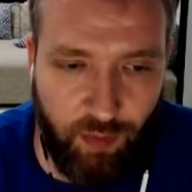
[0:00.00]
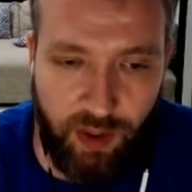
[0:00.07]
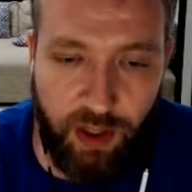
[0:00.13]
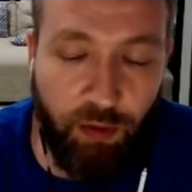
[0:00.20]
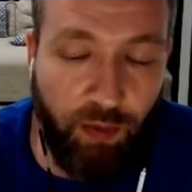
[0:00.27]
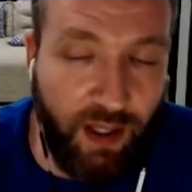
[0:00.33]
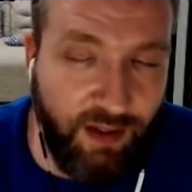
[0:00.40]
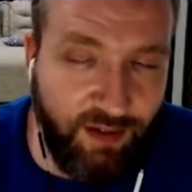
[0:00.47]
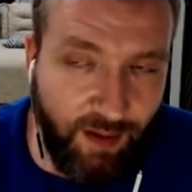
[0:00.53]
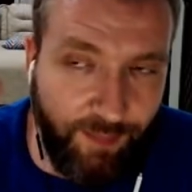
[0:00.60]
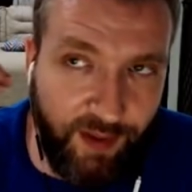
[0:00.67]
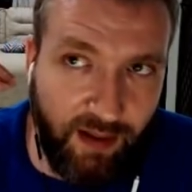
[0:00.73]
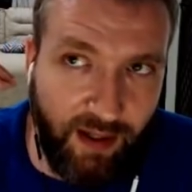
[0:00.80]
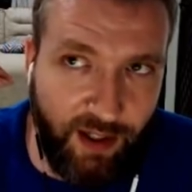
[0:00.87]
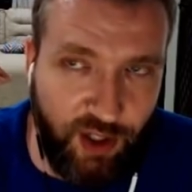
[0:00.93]
When you read
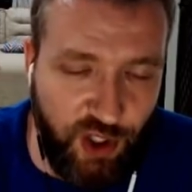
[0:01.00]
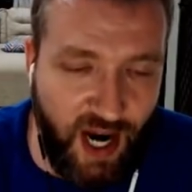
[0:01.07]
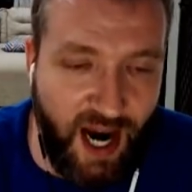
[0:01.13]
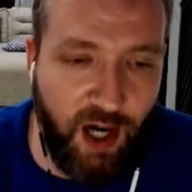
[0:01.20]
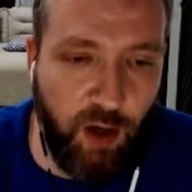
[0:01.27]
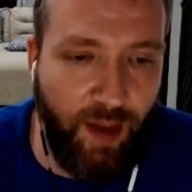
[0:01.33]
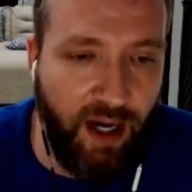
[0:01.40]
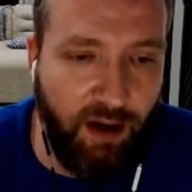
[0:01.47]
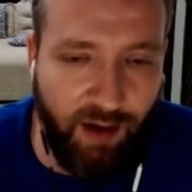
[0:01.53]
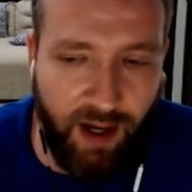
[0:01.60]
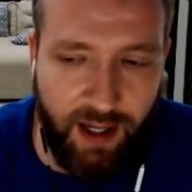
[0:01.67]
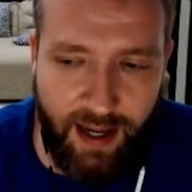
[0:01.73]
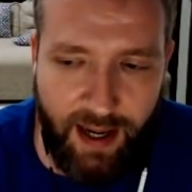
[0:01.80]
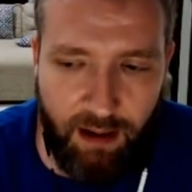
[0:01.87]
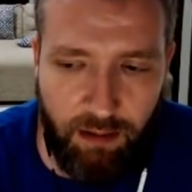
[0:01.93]
something like Shadowman
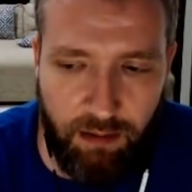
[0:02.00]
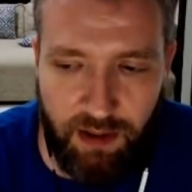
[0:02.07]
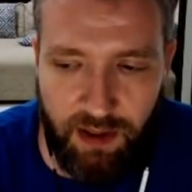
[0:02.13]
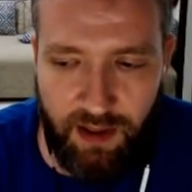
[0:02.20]
right now,